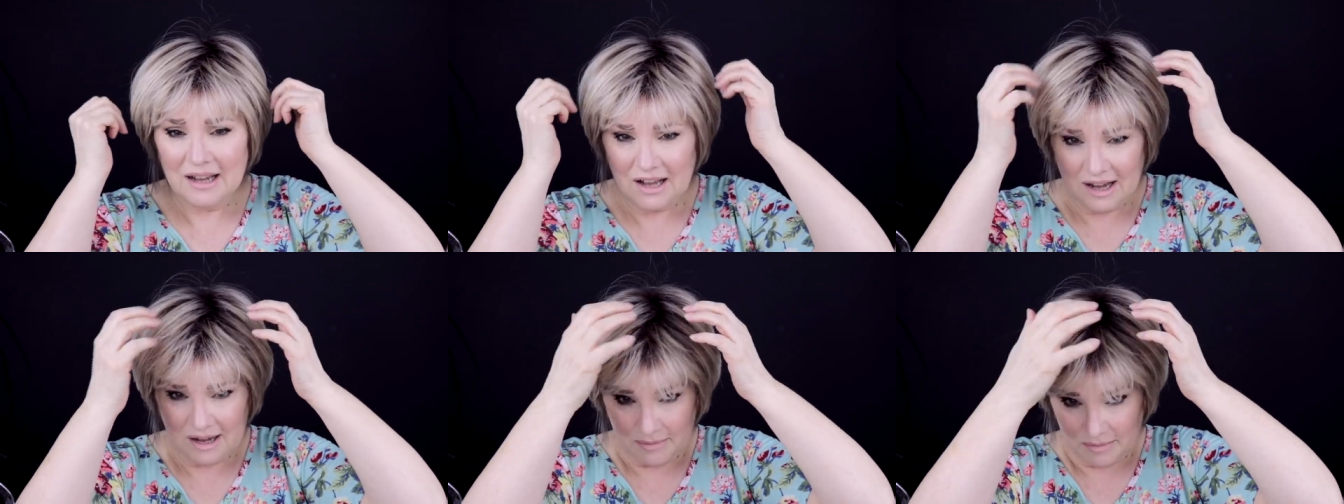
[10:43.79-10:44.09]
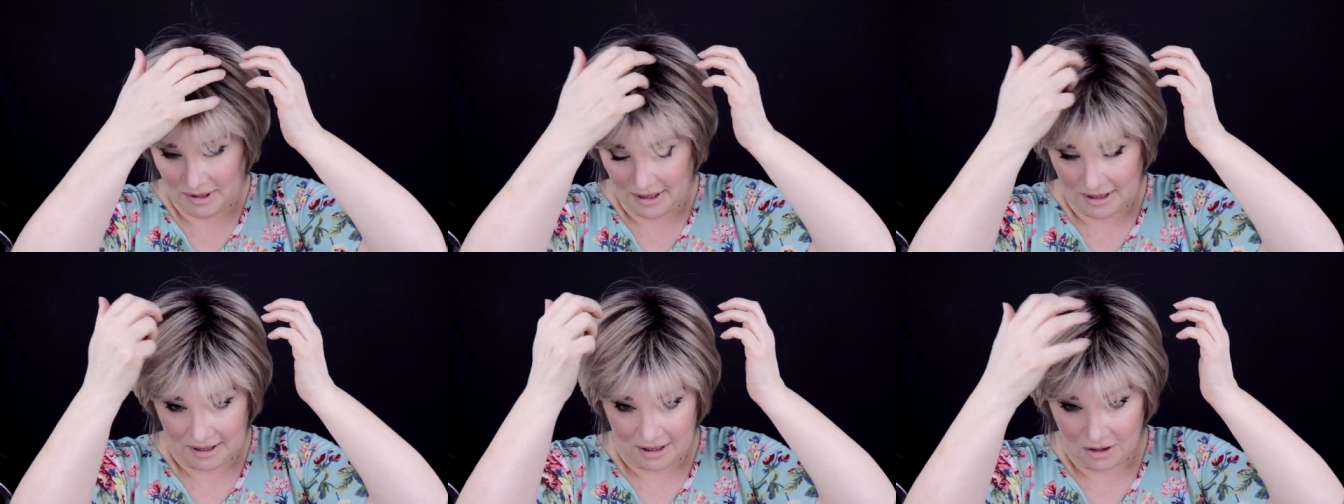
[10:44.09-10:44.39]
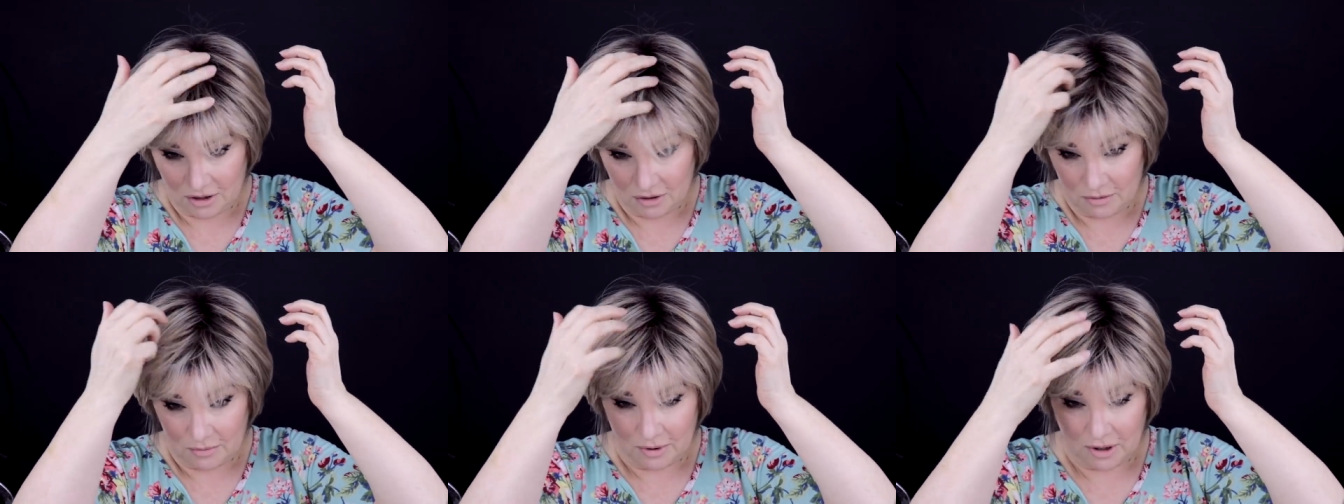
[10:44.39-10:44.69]
I'm
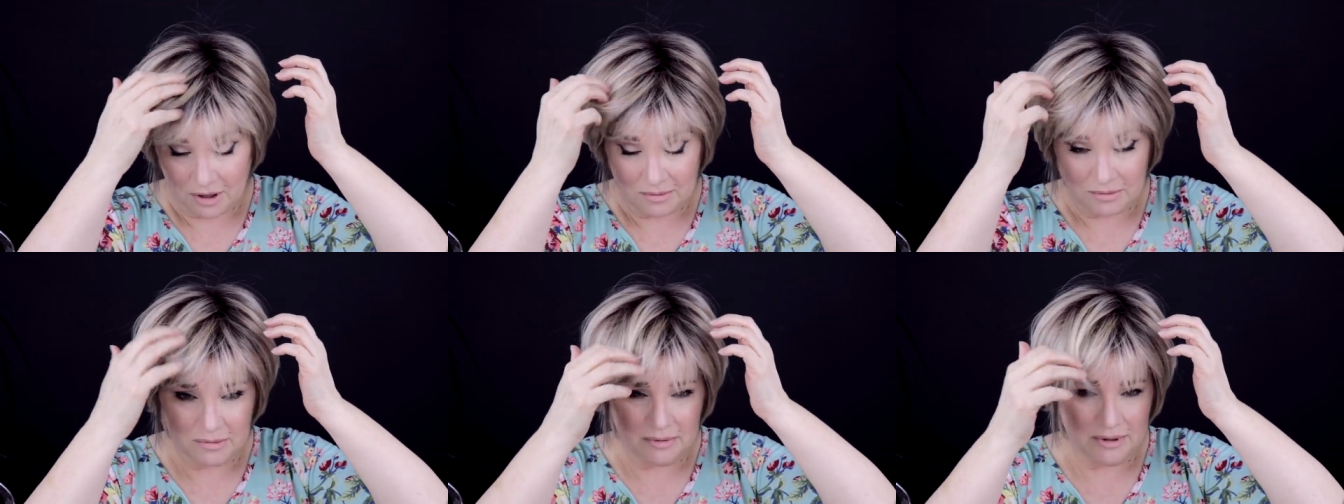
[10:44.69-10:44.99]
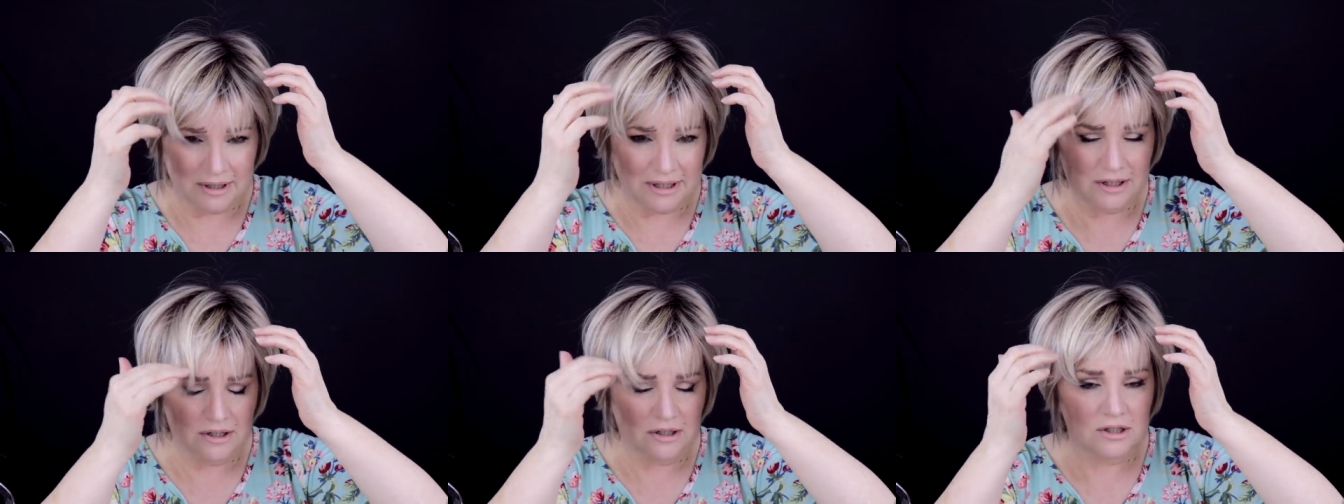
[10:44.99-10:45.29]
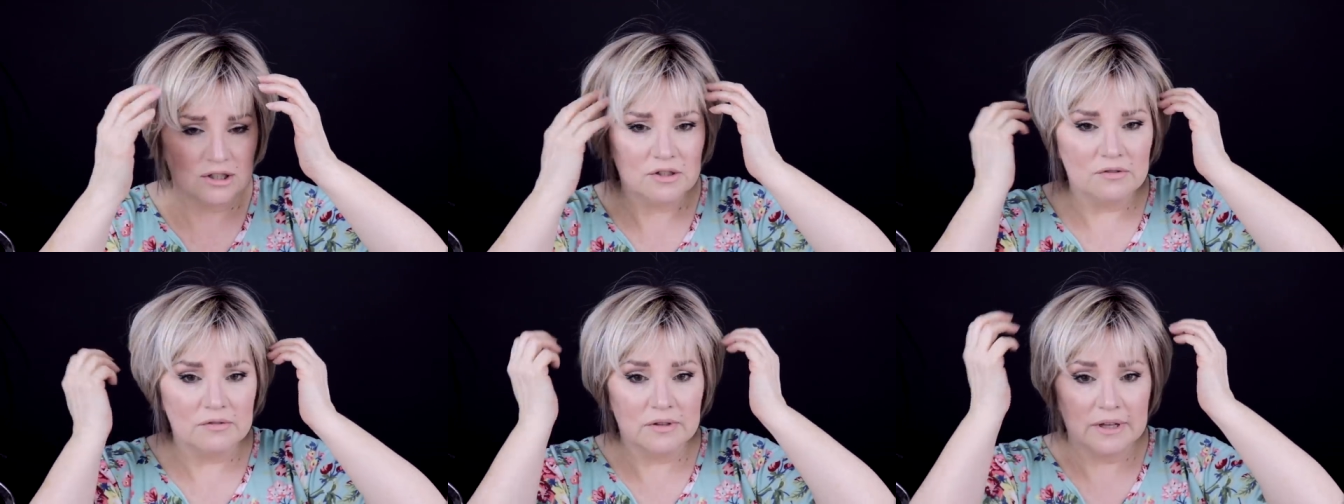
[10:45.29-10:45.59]
thinking you probably
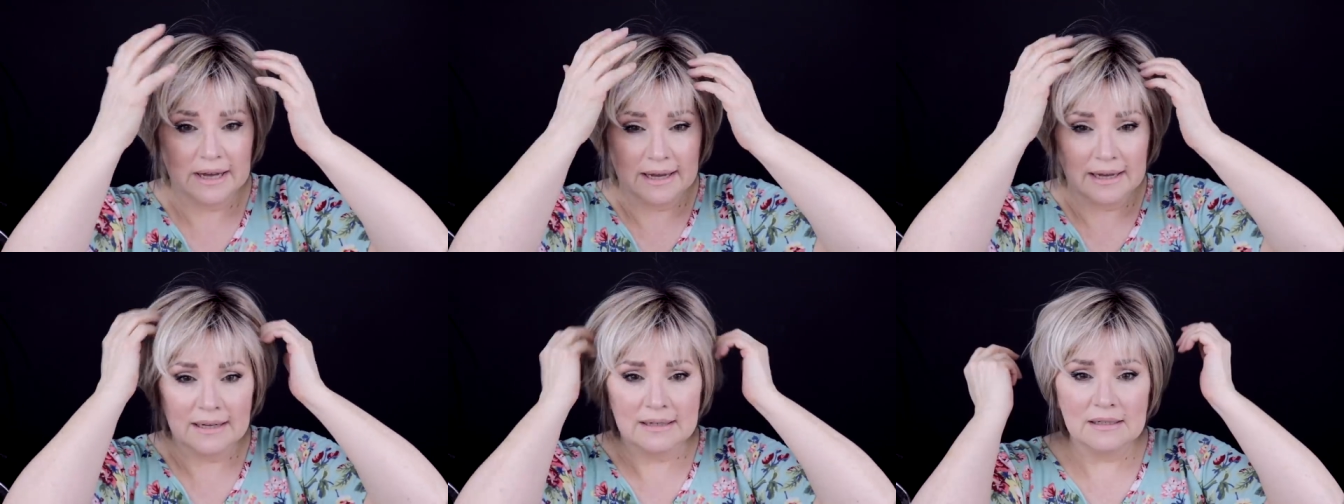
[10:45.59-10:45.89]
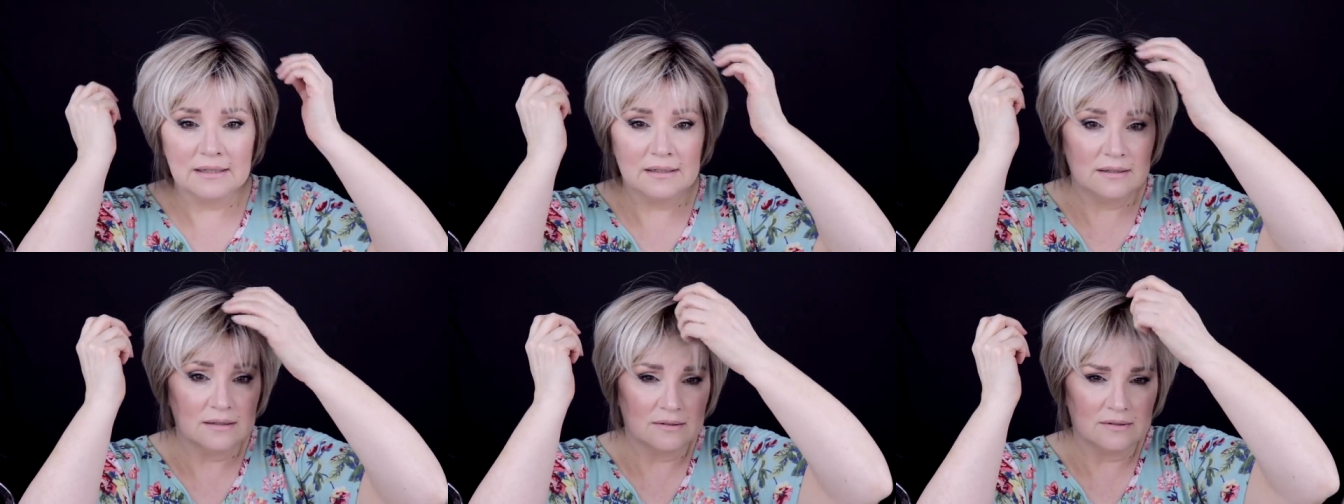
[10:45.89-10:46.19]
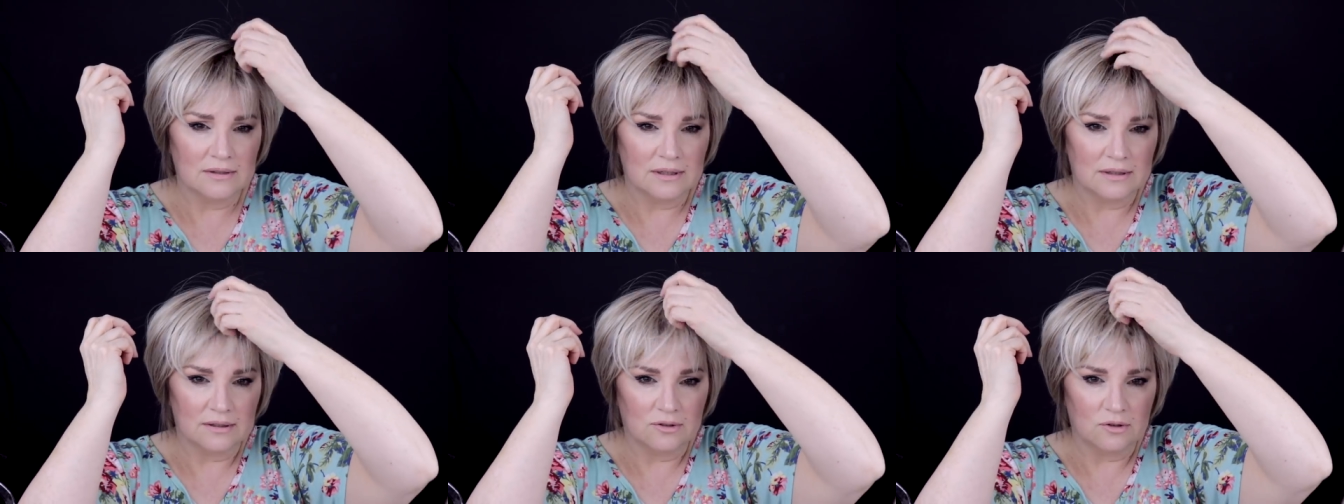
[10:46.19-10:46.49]
could do that
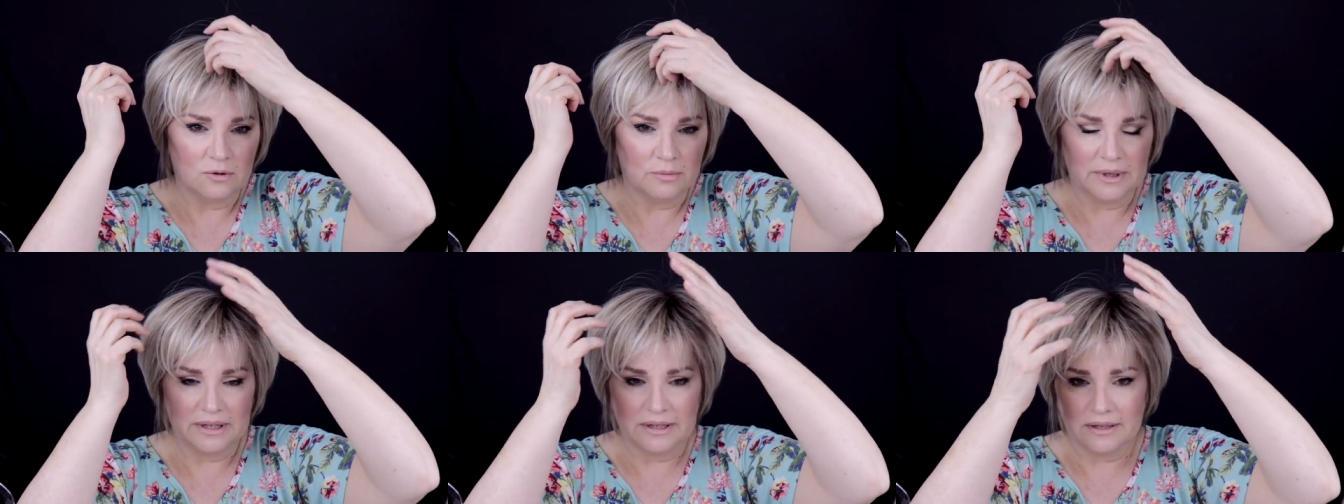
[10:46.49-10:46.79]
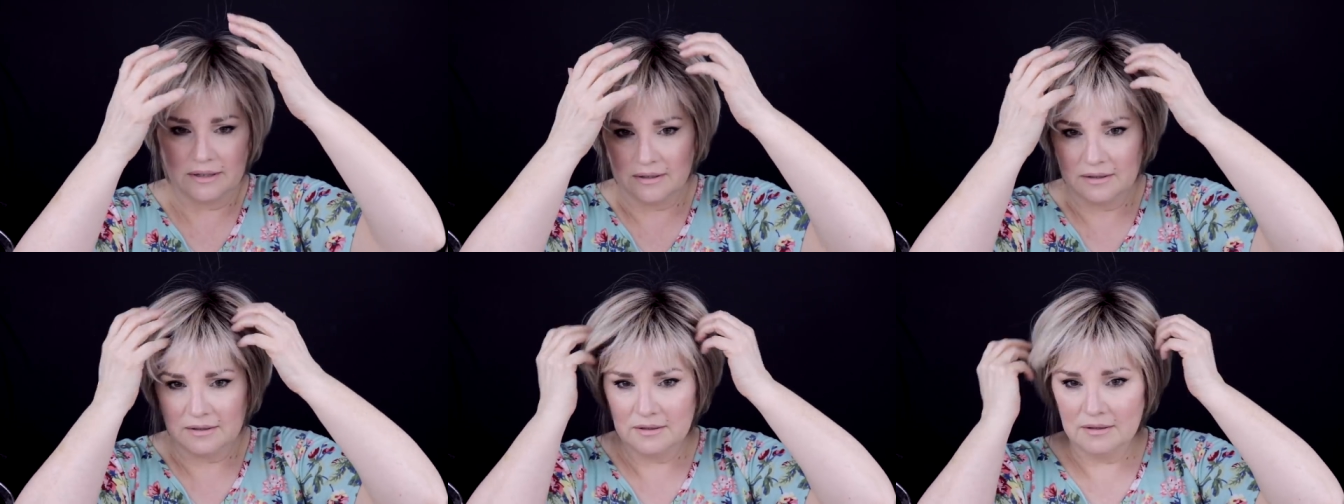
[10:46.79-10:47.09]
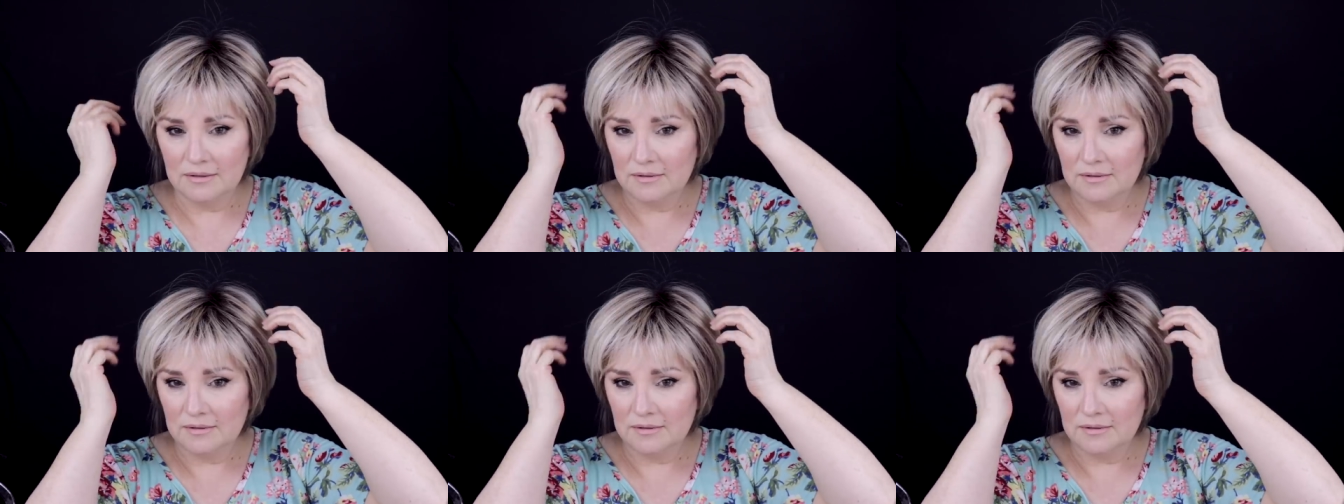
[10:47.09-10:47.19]
with a little bit of